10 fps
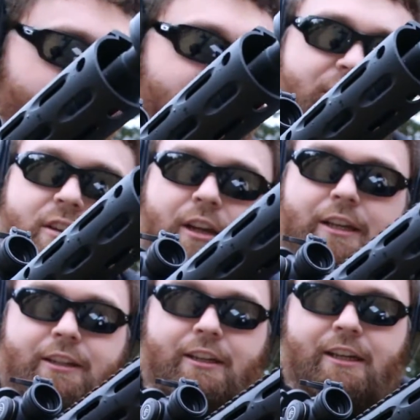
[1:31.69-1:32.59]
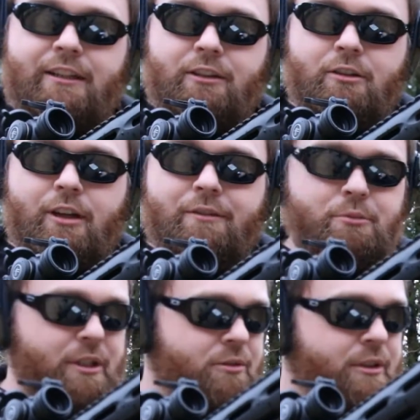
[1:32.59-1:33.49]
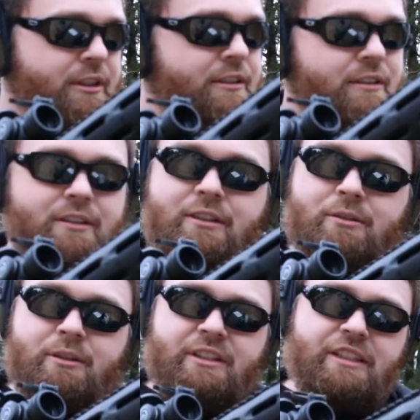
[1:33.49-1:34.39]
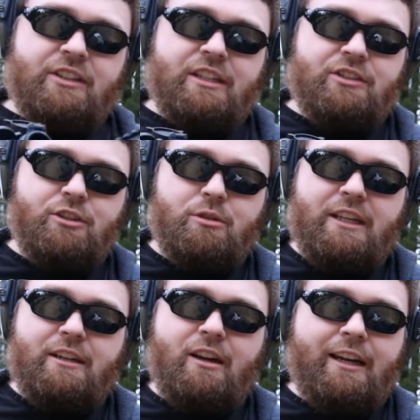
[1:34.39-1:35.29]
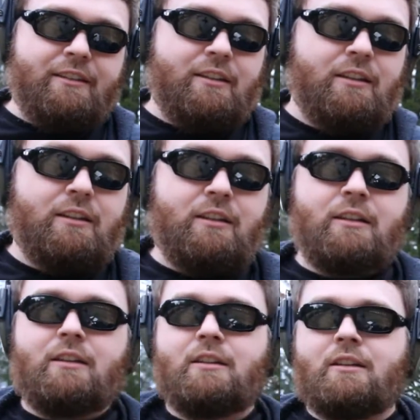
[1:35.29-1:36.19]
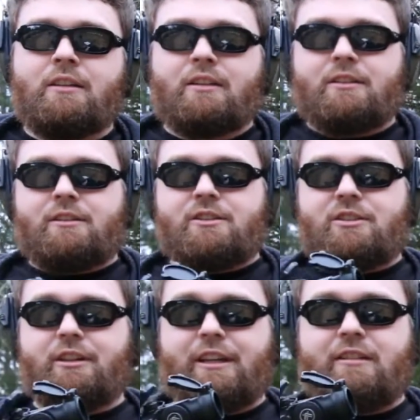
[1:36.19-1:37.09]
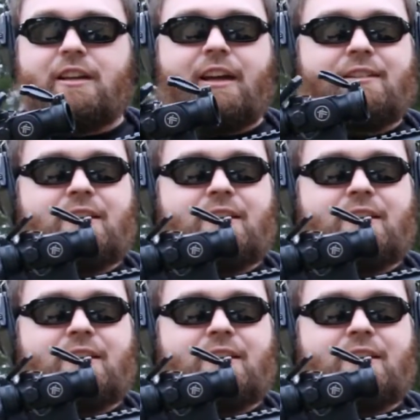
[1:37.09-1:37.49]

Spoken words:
a handy dandy little oven mitt with it, because these things do get hot. Just look at that.